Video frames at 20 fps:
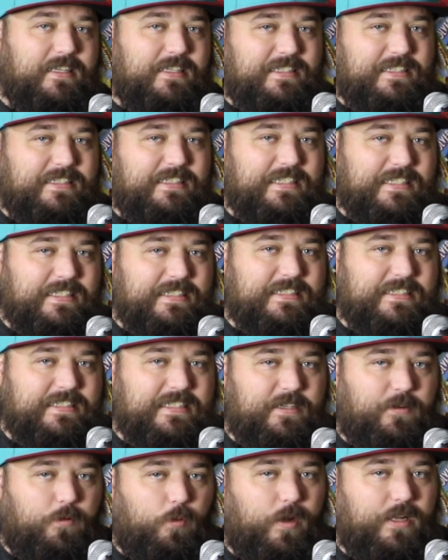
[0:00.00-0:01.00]

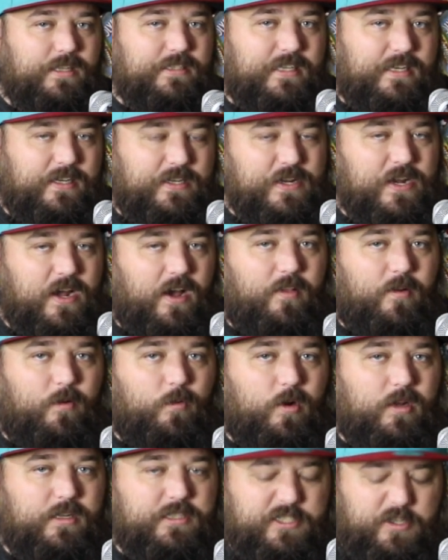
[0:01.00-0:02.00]
DC wins another
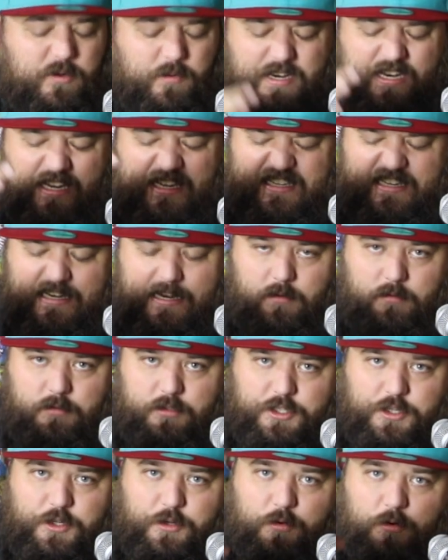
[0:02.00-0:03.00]
one. So it is now
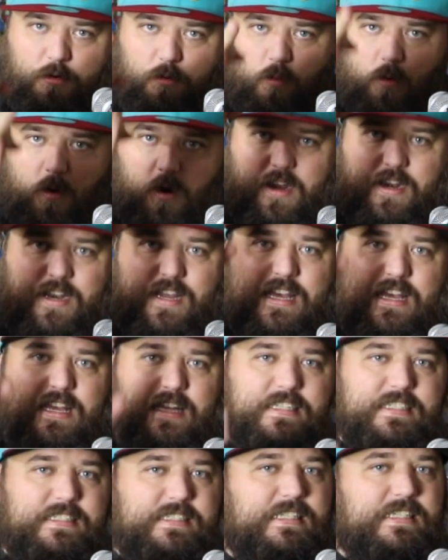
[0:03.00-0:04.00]
2-1
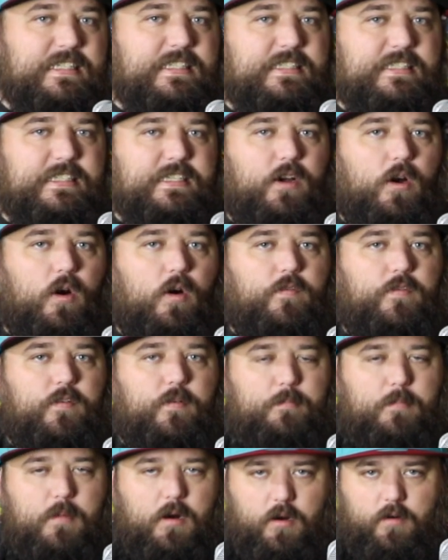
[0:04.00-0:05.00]
DC over
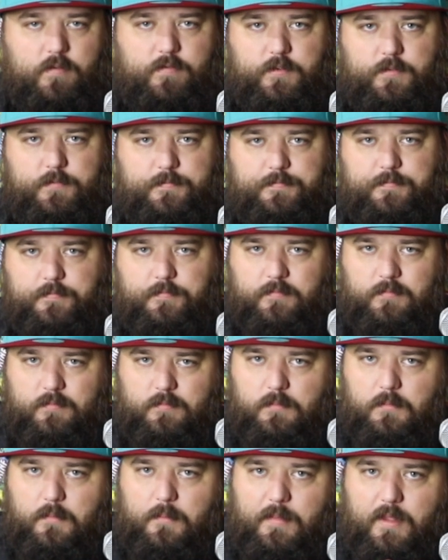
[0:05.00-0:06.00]
Marvel.
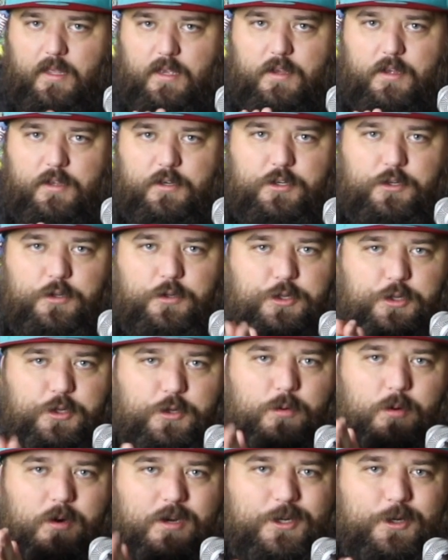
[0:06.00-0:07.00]
Do
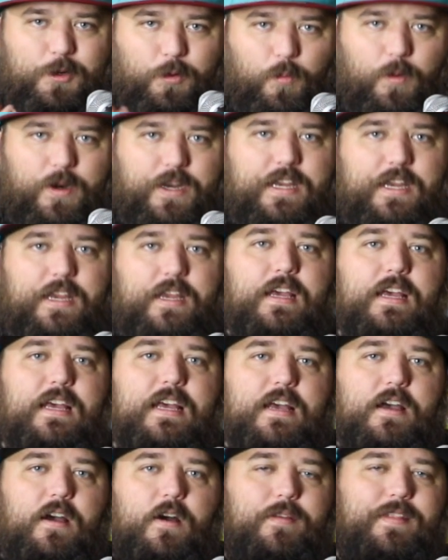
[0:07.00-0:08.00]
you agree
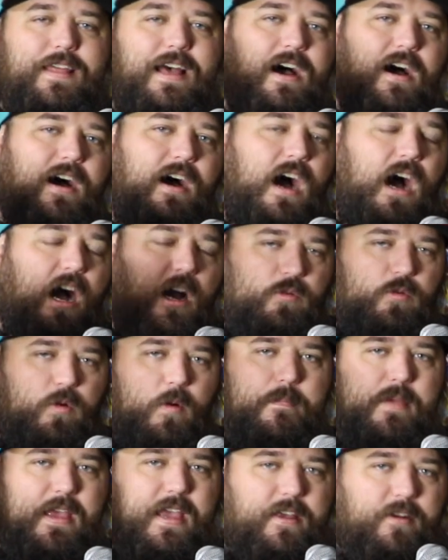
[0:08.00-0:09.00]
that
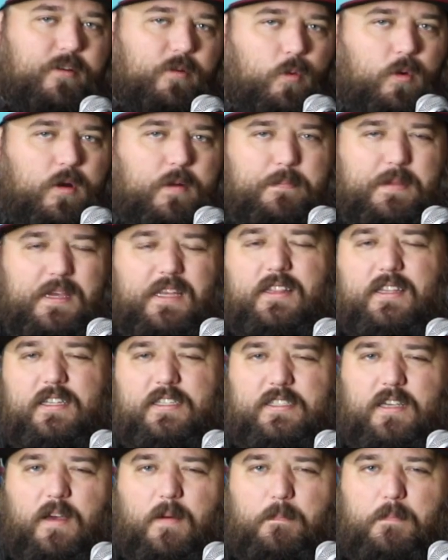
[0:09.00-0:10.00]
Aquaman would beat the
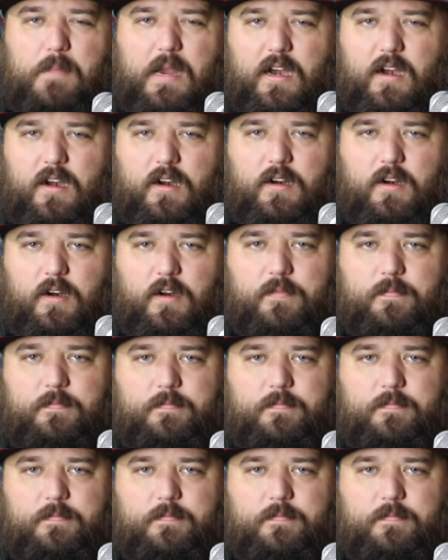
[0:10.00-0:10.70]
Submariner?